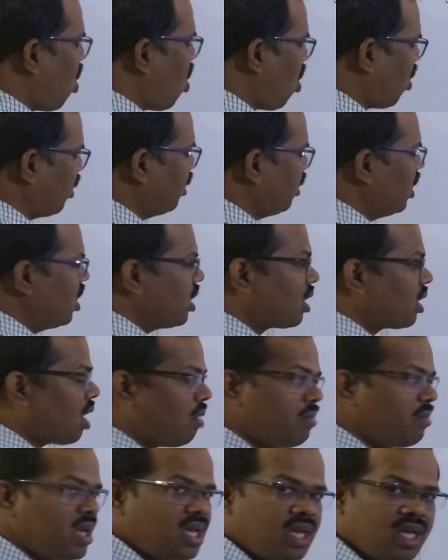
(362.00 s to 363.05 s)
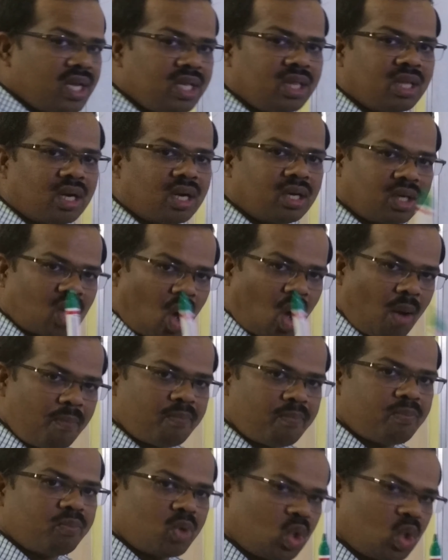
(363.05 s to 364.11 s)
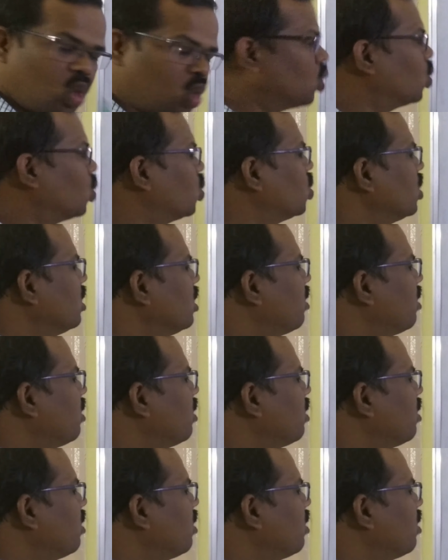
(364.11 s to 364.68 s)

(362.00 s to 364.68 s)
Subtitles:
on coming in the top 2